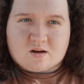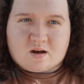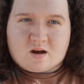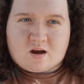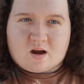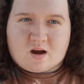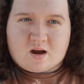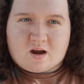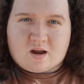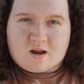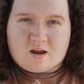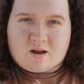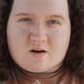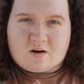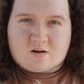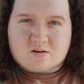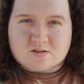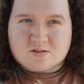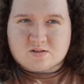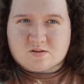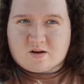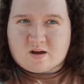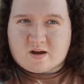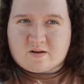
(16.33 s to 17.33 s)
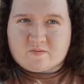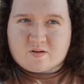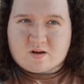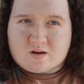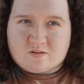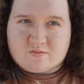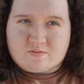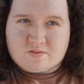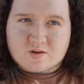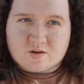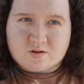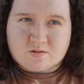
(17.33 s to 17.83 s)
I also have
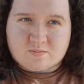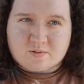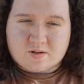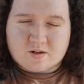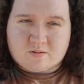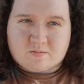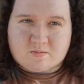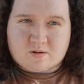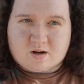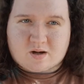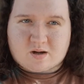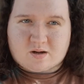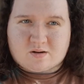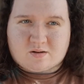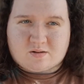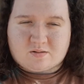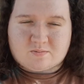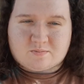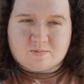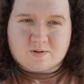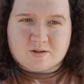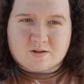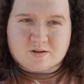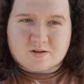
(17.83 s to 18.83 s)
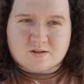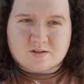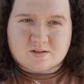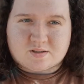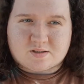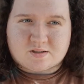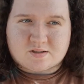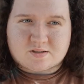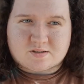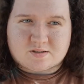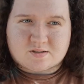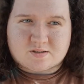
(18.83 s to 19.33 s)
not filmed in a while
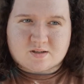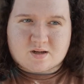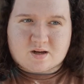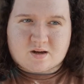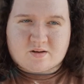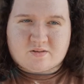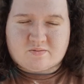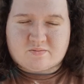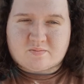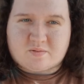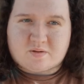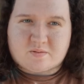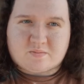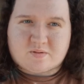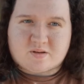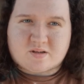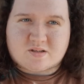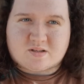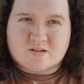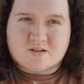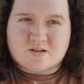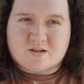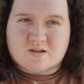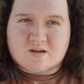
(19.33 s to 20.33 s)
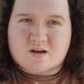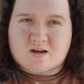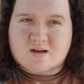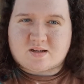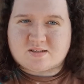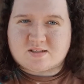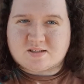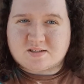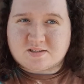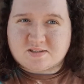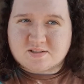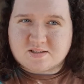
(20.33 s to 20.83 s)
because I've been busy.
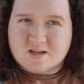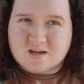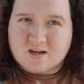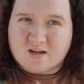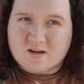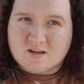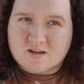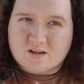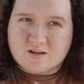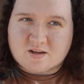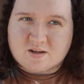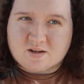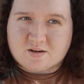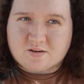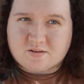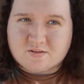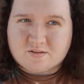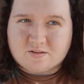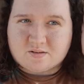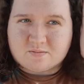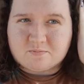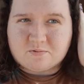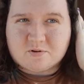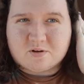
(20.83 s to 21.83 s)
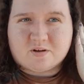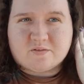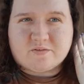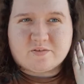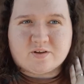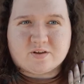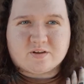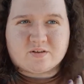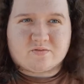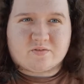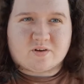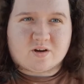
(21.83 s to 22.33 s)
As I said in some
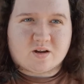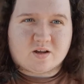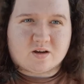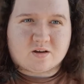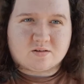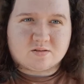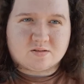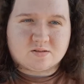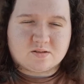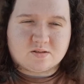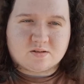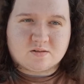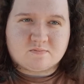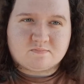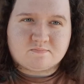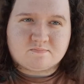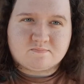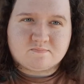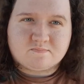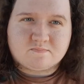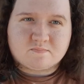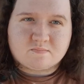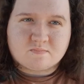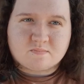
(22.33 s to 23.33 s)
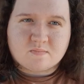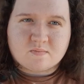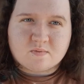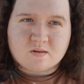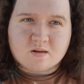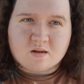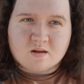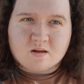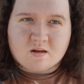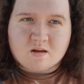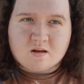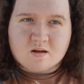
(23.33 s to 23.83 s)
previous videos,
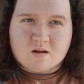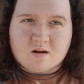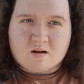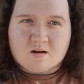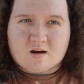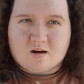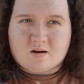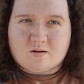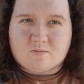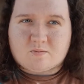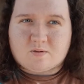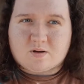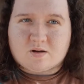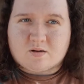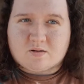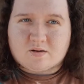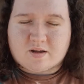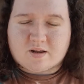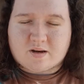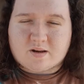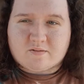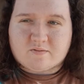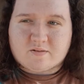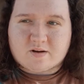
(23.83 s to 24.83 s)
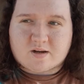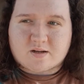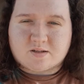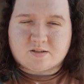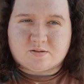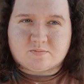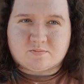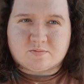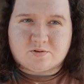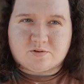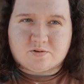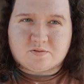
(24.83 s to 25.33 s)
we are getting ready
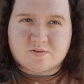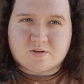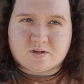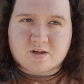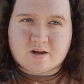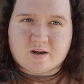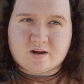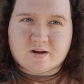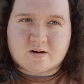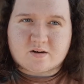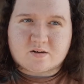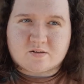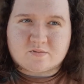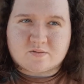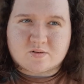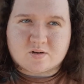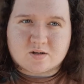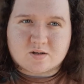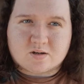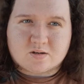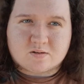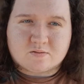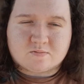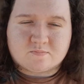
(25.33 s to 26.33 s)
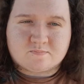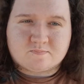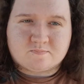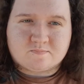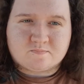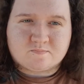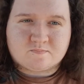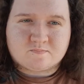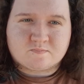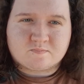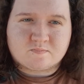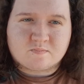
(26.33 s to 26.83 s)
to move to Hanover
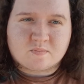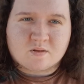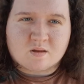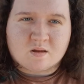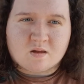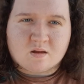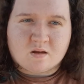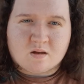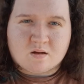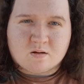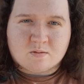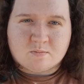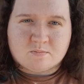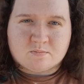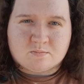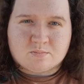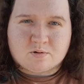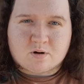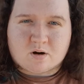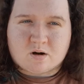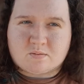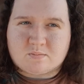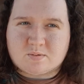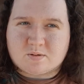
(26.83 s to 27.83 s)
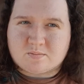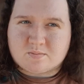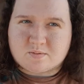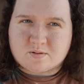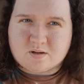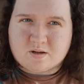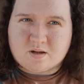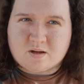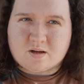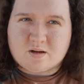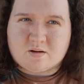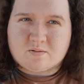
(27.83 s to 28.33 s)

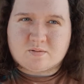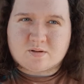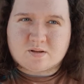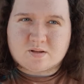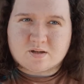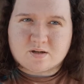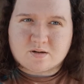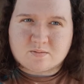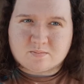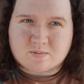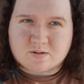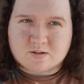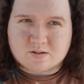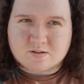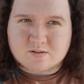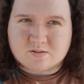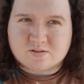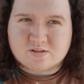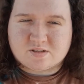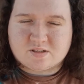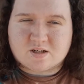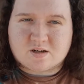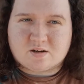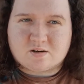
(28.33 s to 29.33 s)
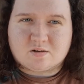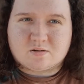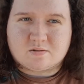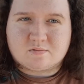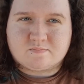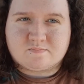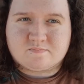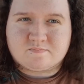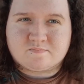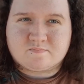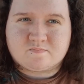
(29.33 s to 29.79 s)
probably within a month or so